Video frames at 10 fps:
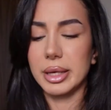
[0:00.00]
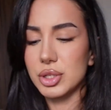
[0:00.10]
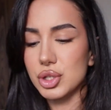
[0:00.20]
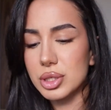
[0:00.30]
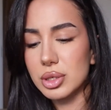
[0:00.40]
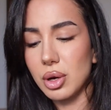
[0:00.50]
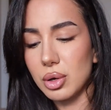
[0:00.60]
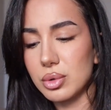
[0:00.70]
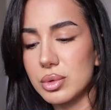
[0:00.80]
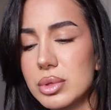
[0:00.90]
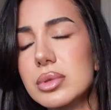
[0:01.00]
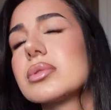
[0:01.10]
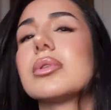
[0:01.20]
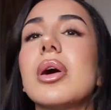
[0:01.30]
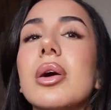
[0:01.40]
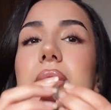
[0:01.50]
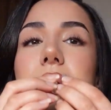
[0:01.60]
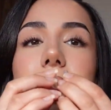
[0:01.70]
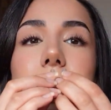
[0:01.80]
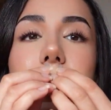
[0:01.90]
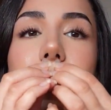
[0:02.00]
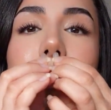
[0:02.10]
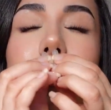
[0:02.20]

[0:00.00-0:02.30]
It just goes on like,